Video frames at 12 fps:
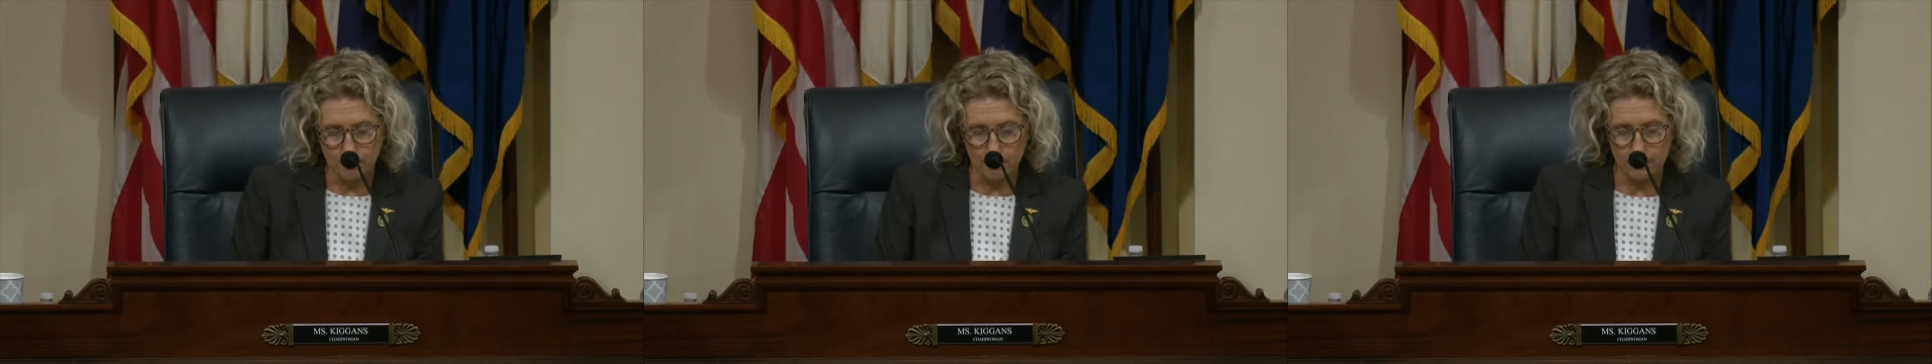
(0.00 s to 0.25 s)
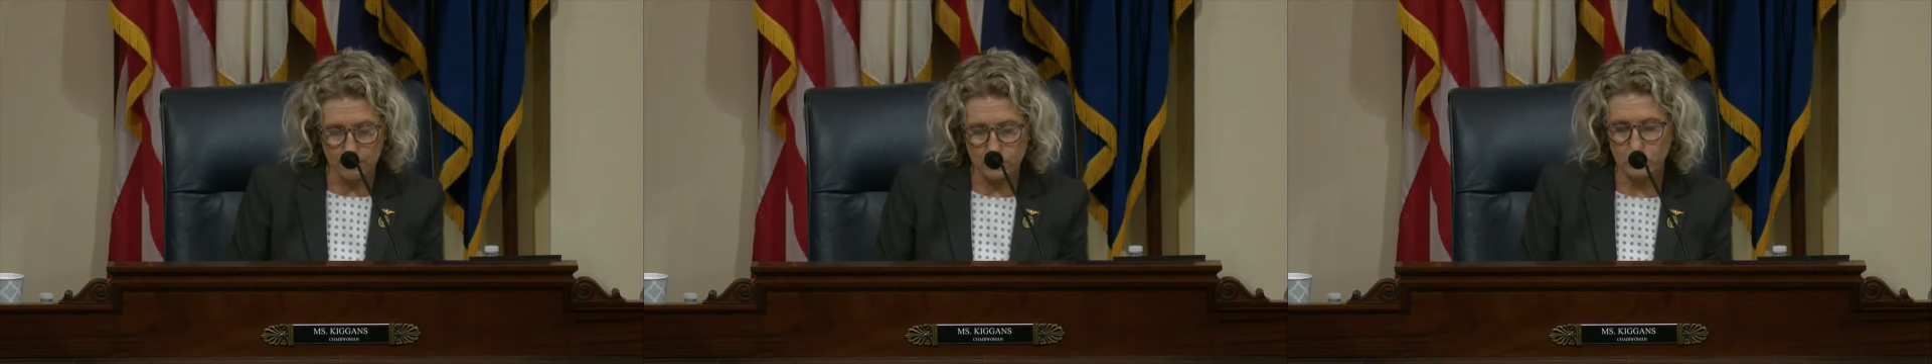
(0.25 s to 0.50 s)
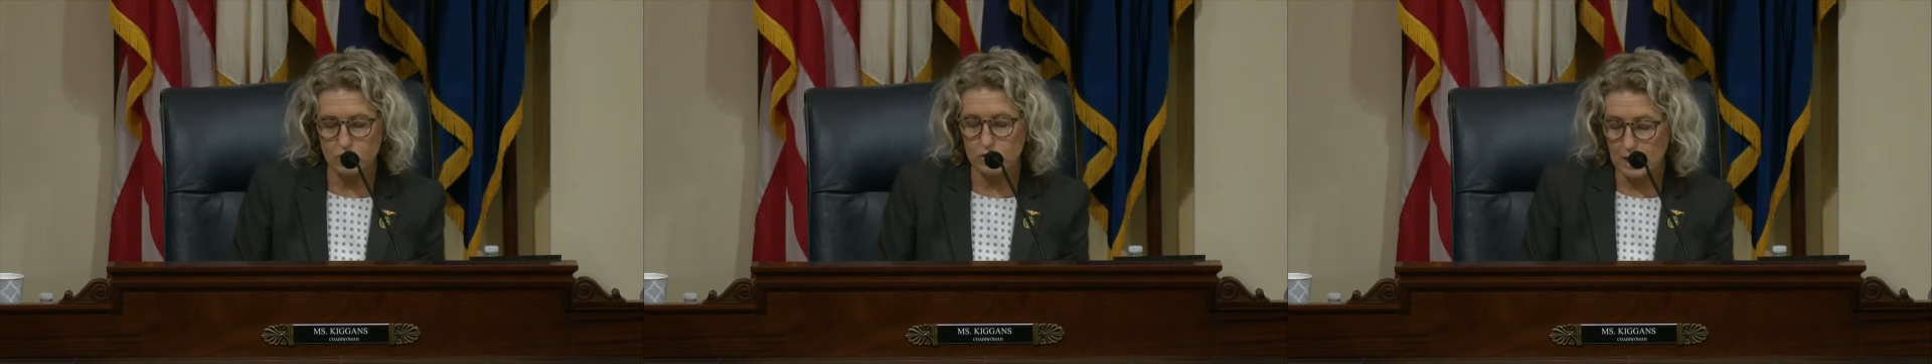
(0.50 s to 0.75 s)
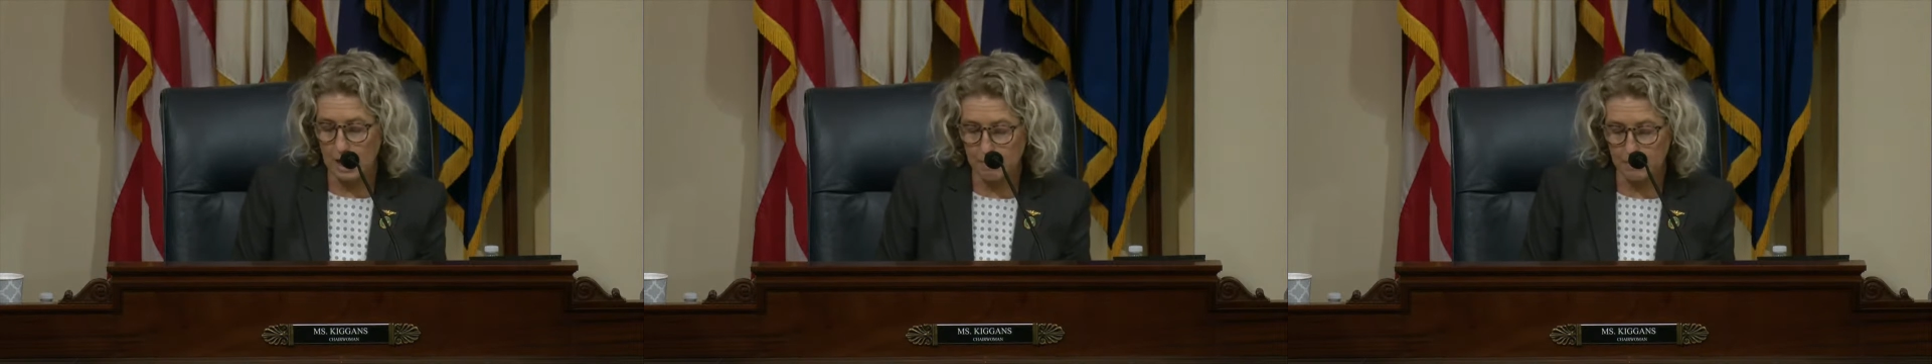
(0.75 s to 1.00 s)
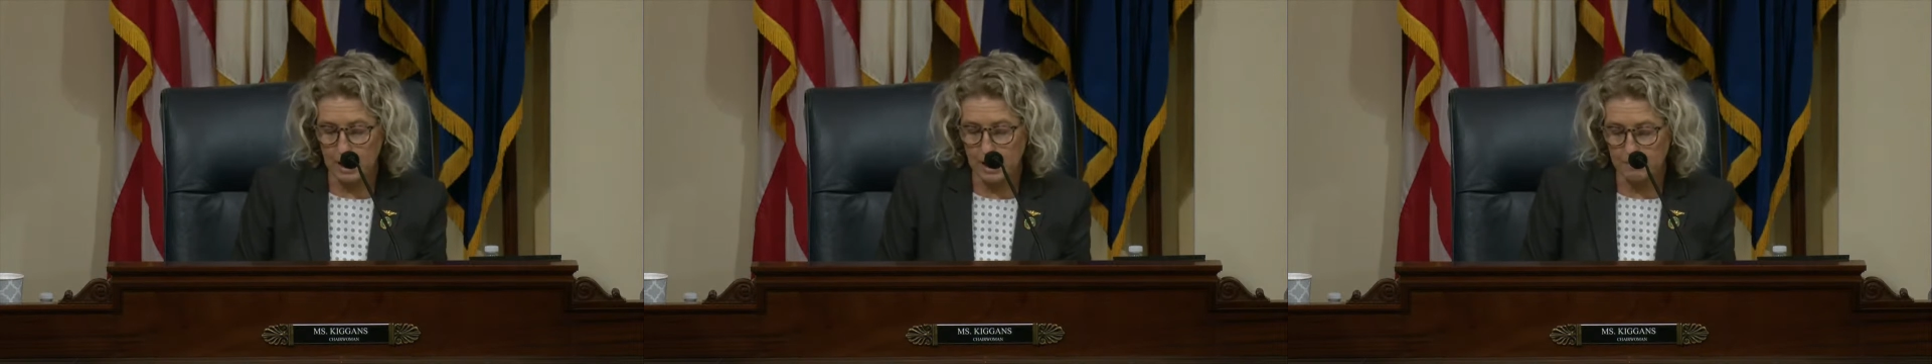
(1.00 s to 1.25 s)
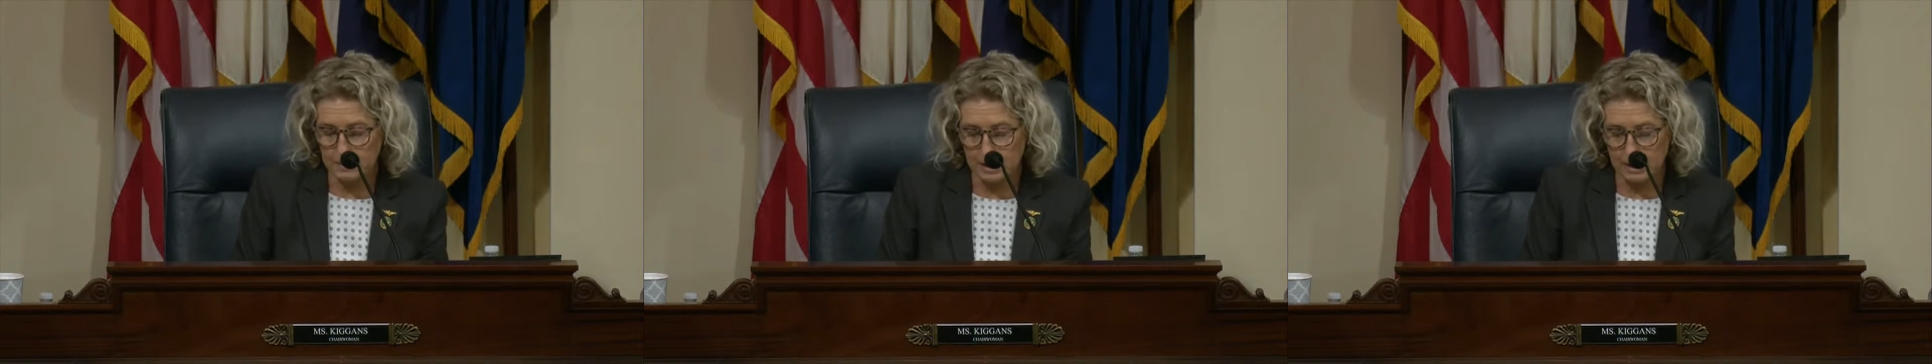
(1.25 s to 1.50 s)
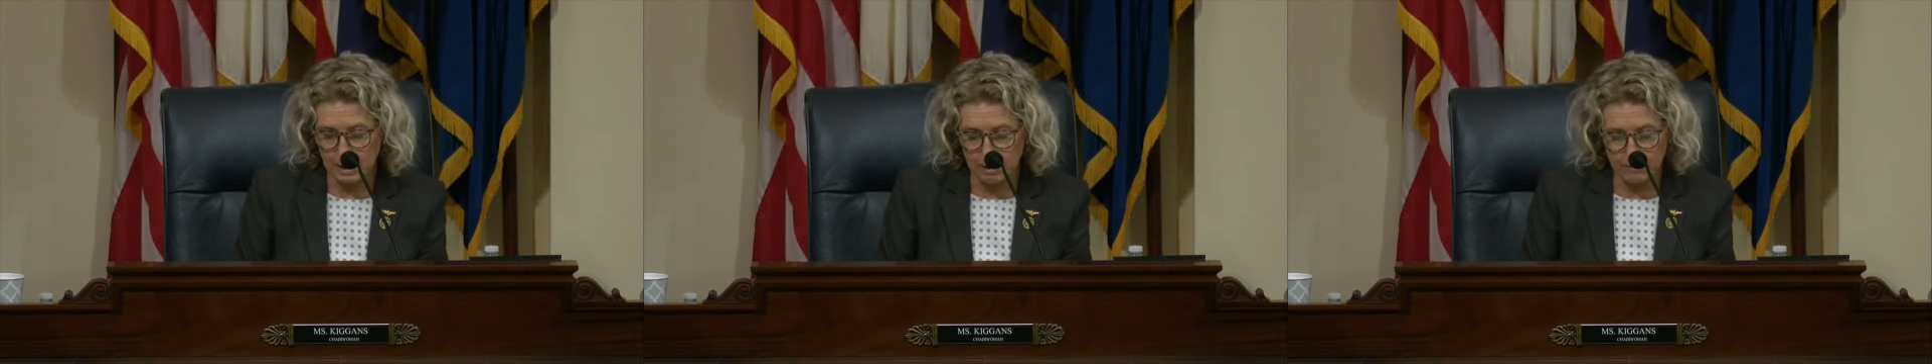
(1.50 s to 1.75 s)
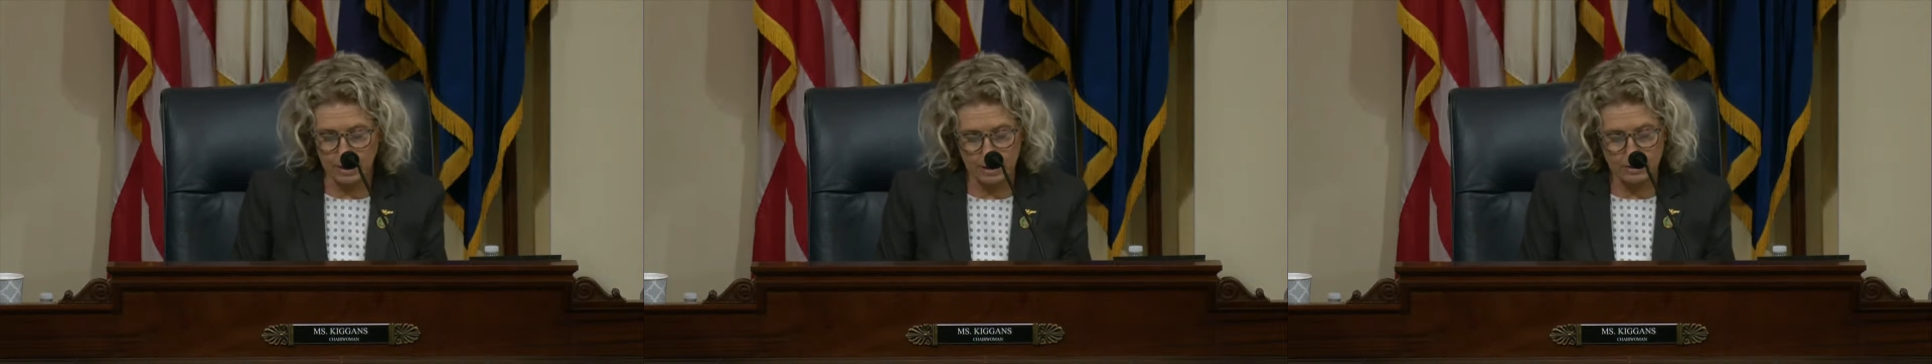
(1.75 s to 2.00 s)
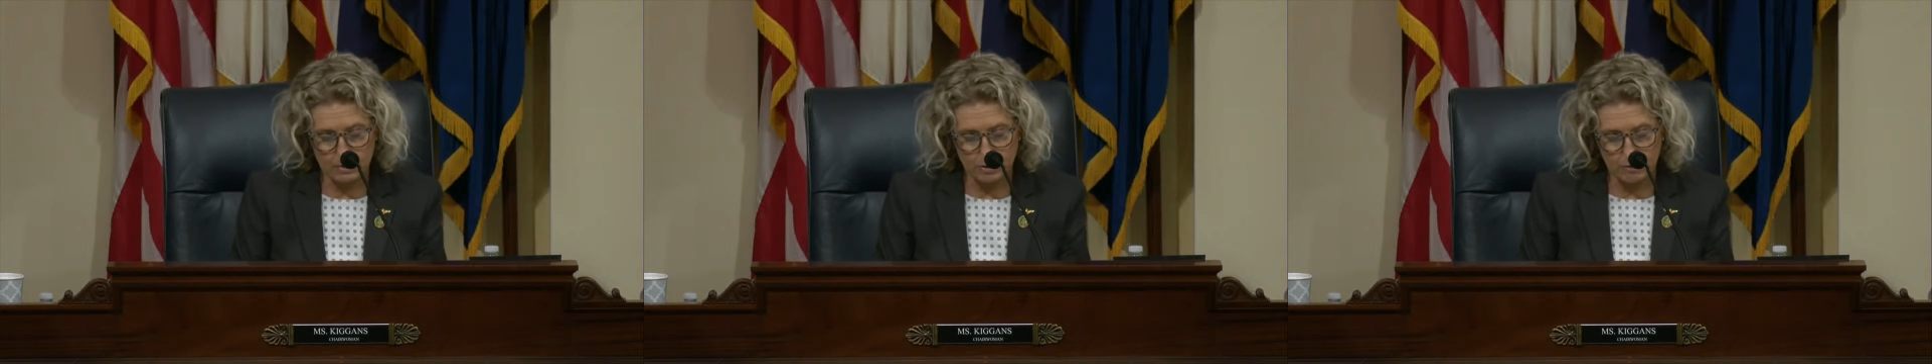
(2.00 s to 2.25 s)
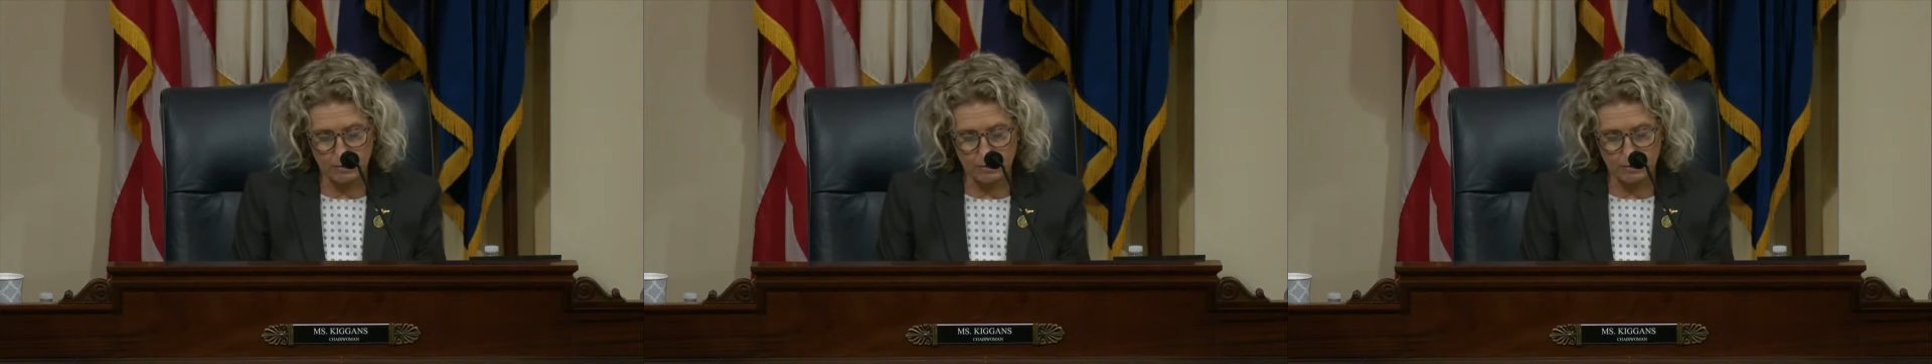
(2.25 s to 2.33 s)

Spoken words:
Waivers are stopgaps that allow VA to serve